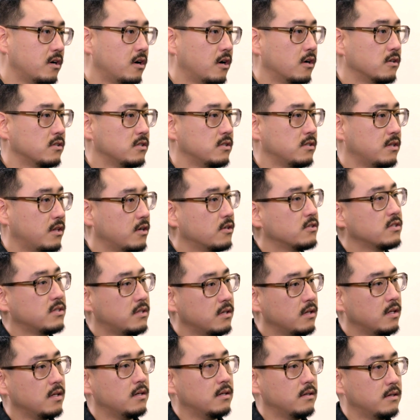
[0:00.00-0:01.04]
cars, is there's
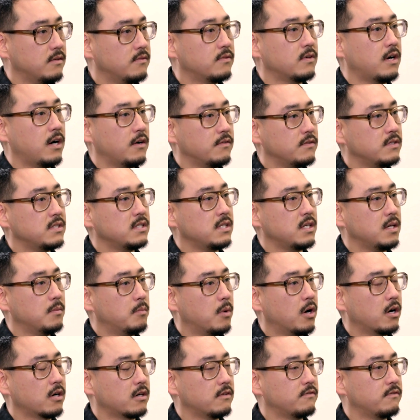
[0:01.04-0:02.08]
still a, obviously a
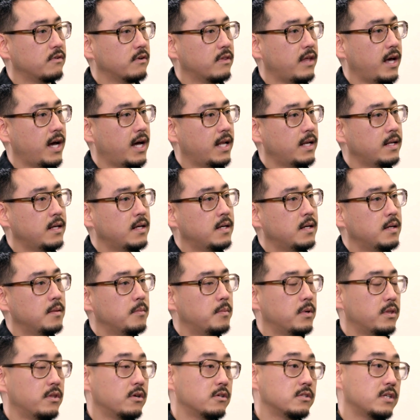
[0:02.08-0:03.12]
market for that.
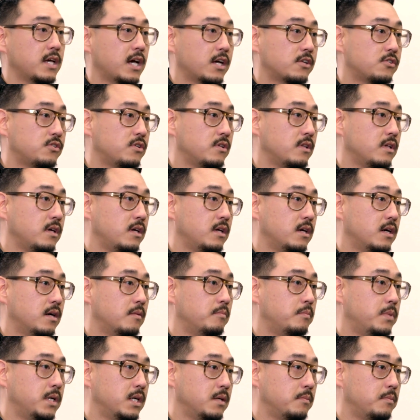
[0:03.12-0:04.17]
But there's actually a
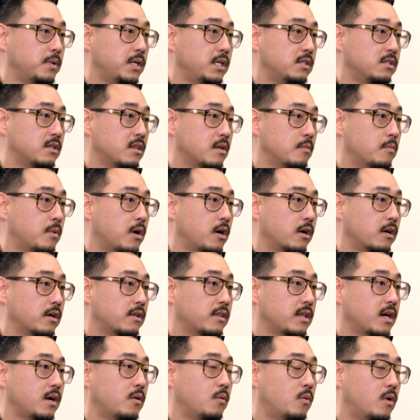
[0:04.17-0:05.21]
big piece of the
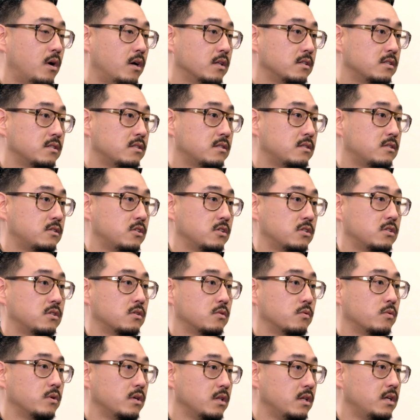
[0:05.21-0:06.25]
market that wants just a
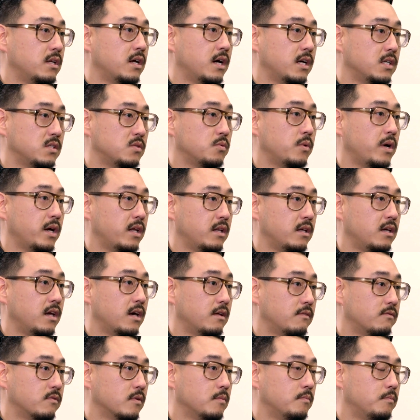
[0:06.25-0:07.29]
really nice way to
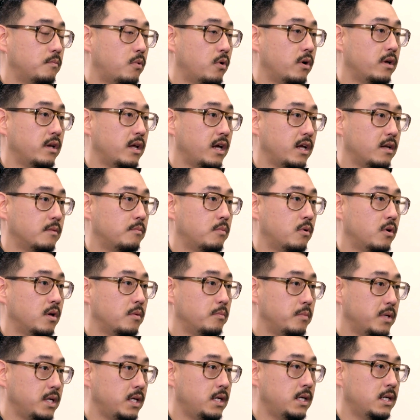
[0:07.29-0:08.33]
get from point A to
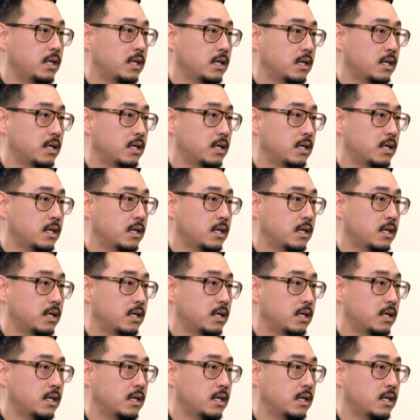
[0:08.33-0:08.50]
point B.